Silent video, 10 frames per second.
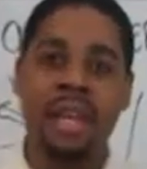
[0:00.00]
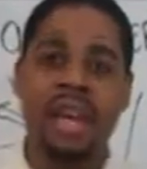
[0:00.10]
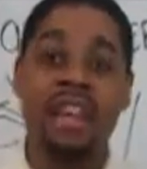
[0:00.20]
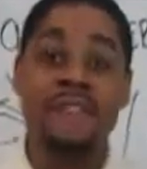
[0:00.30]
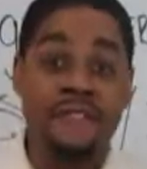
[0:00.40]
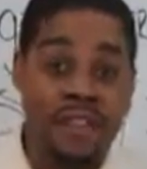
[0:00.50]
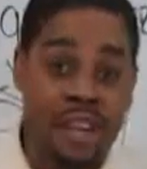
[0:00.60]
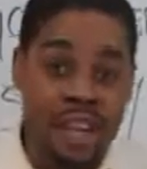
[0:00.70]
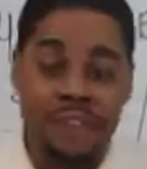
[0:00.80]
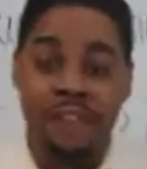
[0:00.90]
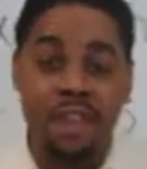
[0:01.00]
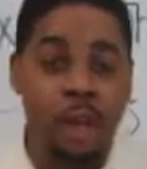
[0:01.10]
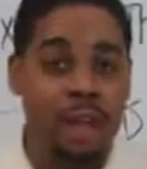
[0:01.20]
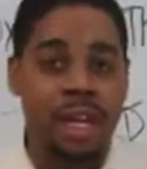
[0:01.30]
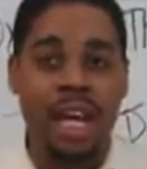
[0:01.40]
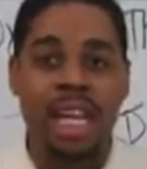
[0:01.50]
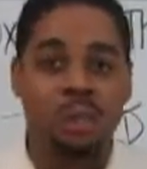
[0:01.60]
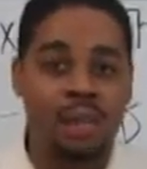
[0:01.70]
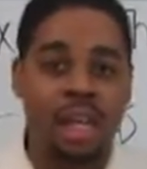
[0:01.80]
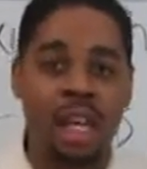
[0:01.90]
is filled and
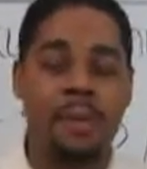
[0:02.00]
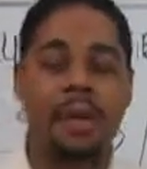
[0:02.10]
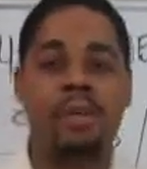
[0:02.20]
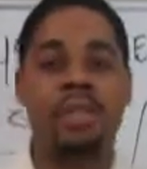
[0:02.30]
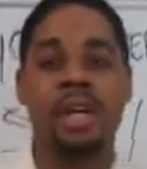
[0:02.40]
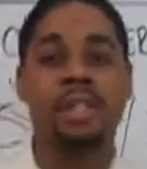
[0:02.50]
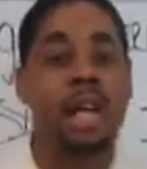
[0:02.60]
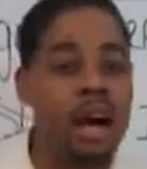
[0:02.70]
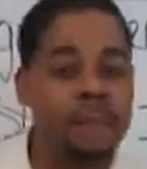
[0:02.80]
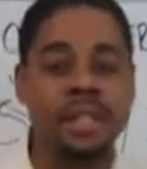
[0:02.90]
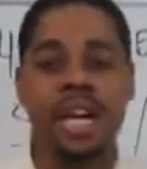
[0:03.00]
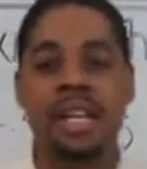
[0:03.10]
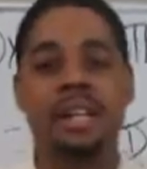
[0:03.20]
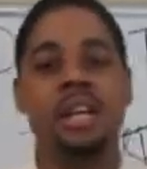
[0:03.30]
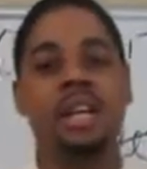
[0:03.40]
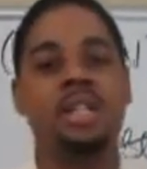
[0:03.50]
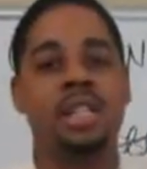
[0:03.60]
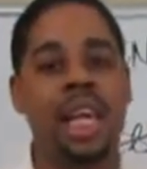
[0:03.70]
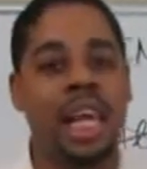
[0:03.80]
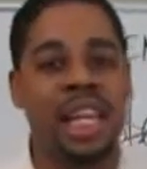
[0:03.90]
laced with chemicals. There's companies out there that are
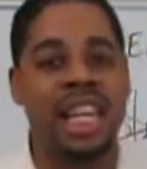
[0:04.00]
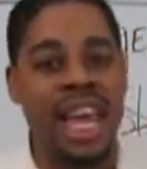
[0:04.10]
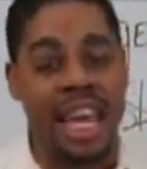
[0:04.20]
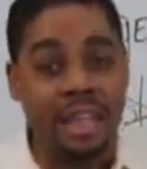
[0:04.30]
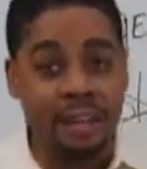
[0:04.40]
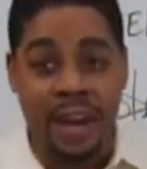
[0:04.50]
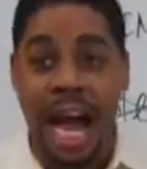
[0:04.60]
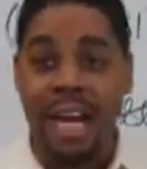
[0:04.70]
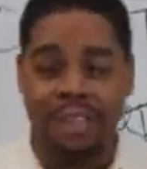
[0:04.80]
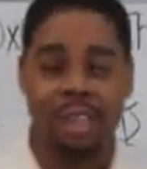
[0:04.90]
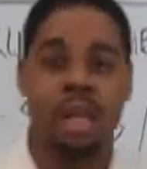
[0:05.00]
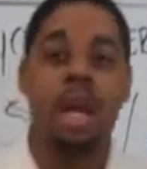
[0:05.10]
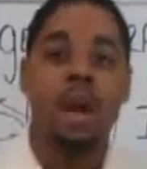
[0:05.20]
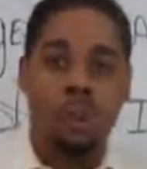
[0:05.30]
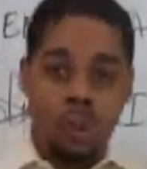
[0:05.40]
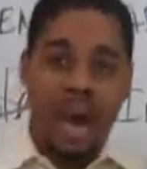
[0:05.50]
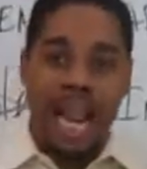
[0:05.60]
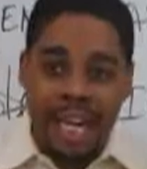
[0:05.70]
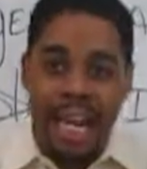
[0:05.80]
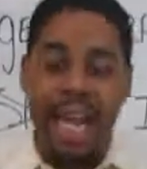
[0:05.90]
selling cans of oxygen
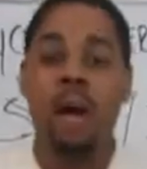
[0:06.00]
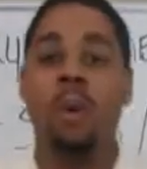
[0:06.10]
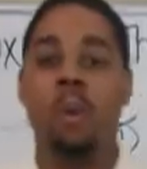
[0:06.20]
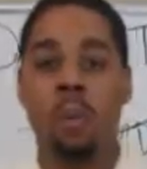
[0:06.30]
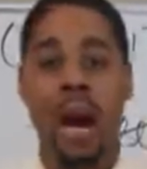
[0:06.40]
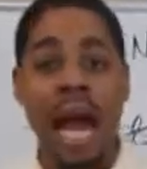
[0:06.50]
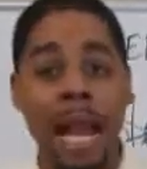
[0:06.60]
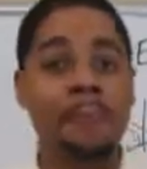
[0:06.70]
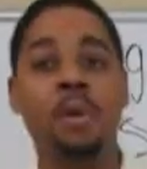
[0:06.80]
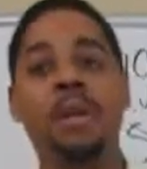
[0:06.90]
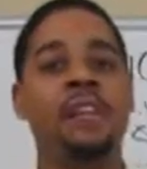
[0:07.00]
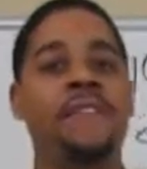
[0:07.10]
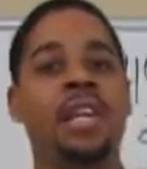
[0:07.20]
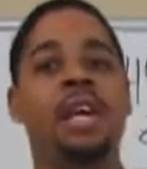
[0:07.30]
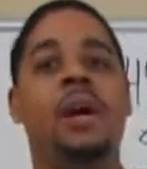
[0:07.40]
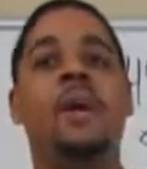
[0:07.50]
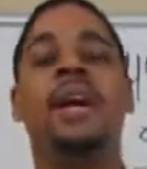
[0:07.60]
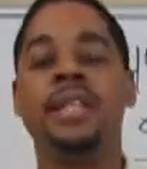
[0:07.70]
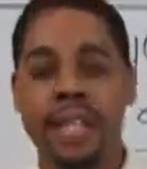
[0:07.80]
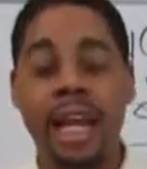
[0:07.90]
right now, while I'm doing this video,
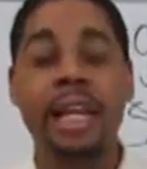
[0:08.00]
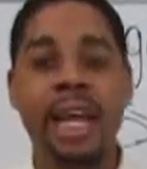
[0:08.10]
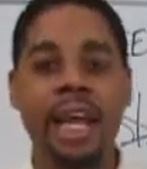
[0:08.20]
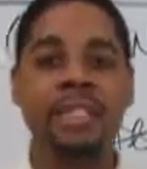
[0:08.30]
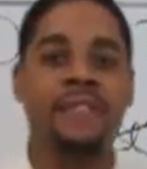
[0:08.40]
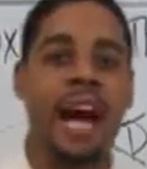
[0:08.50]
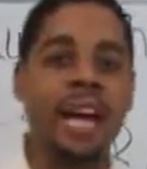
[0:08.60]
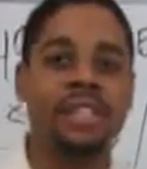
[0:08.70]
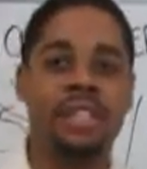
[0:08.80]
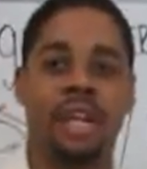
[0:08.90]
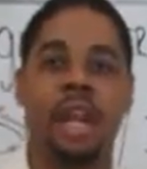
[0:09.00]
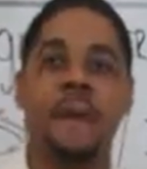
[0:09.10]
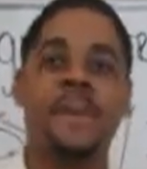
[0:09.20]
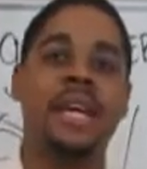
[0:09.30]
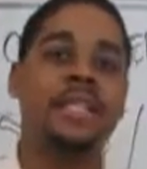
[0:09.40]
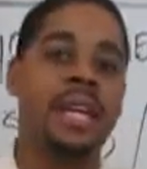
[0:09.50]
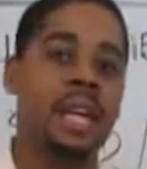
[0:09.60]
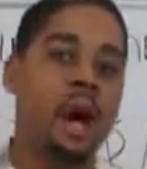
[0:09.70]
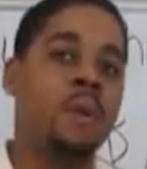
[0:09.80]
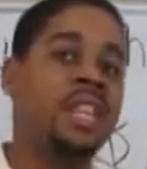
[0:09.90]
selling cans of oxygen, because they
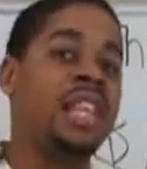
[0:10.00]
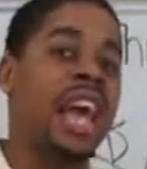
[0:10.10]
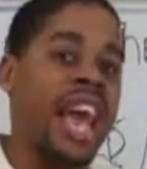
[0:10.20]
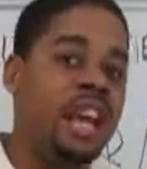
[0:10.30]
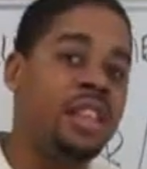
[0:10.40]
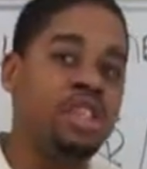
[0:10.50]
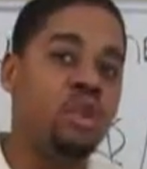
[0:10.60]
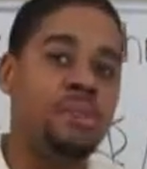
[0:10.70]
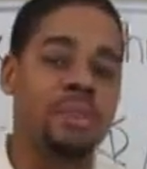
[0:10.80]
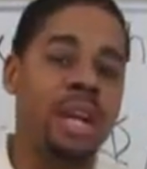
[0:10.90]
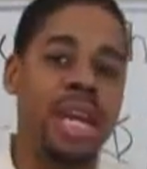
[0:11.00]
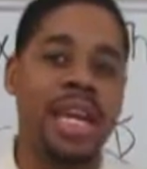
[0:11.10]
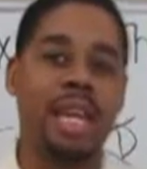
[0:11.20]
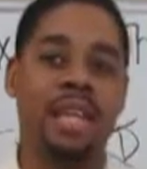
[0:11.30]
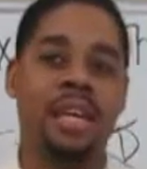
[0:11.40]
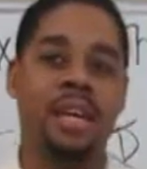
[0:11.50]
know that the air that you breathe,